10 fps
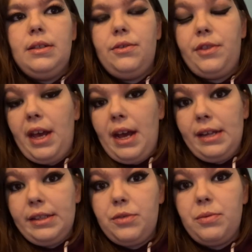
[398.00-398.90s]
that
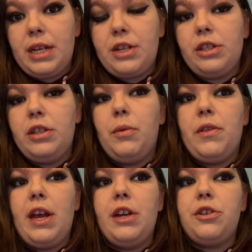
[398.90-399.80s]
Alice was actually the one
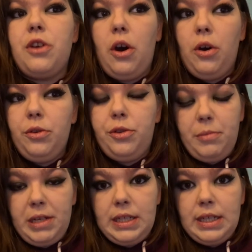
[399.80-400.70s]
that had called the
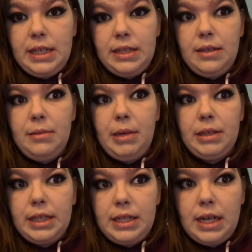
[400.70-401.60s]
meeting at
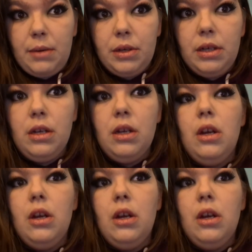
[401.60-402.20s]
Malkin Tower